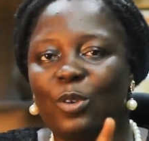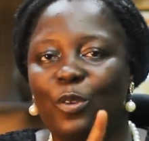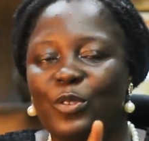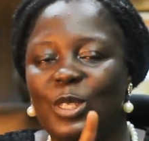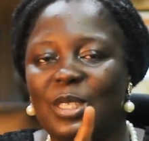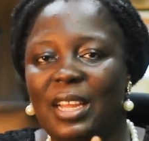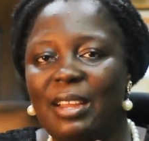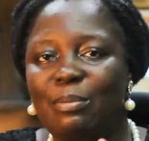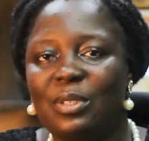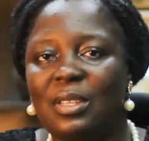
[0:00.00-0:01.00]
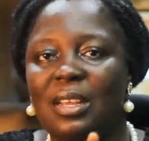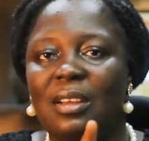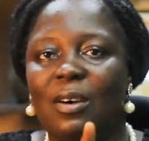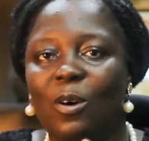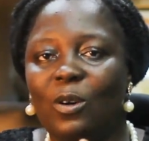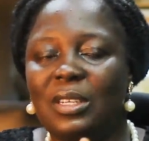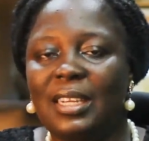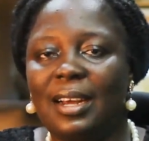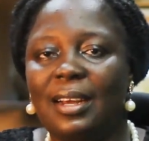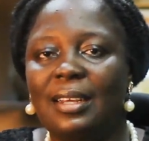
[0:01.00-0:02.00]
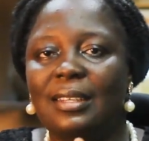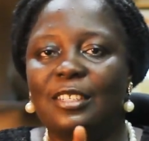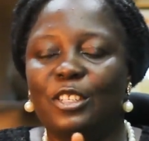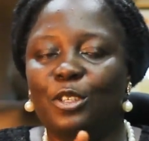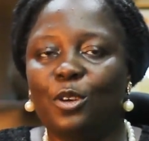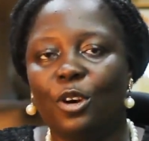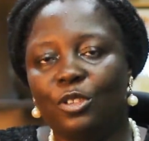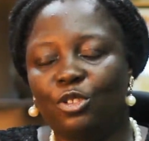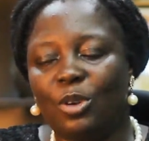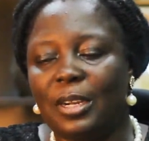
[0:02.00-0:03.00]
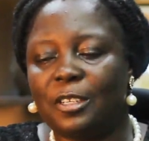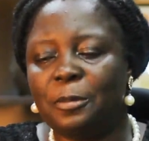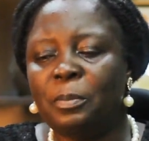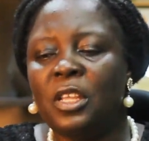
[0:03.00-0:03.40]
of his terms under the contract.